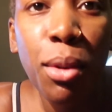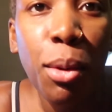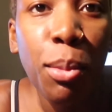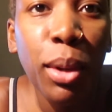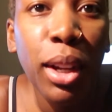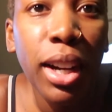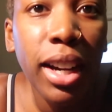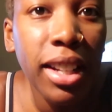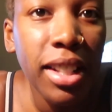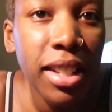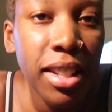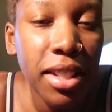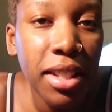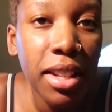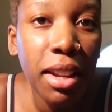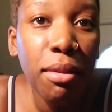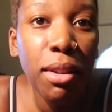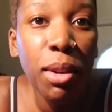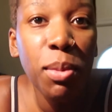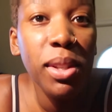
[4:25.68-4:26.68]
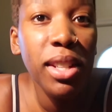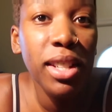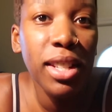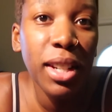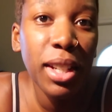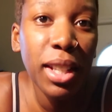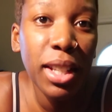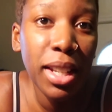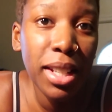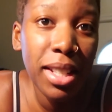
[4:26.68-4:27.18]
room looking to see if he was
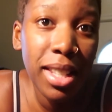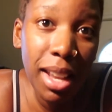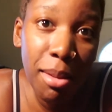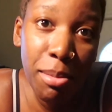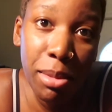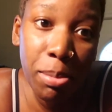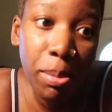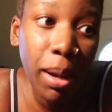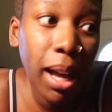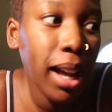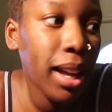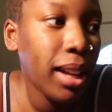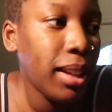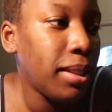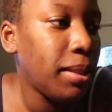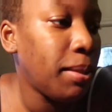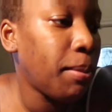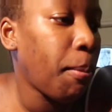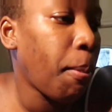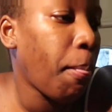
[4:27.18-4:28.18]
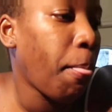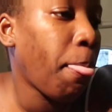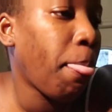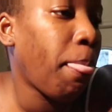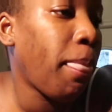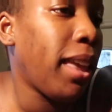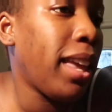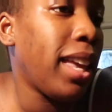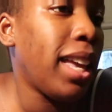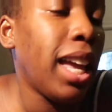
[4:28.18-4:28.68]
still in the same spot
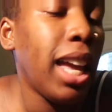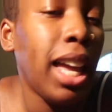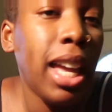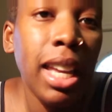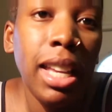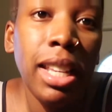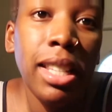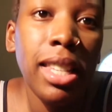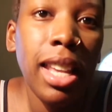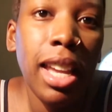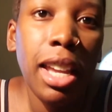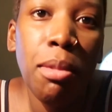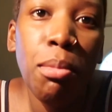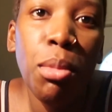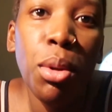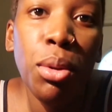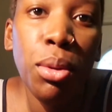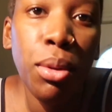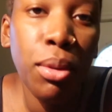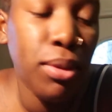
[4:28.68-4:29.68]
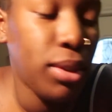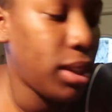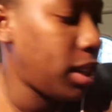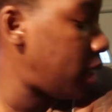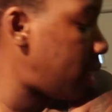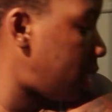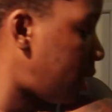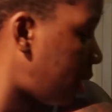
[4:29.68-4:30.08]
and he said he moved.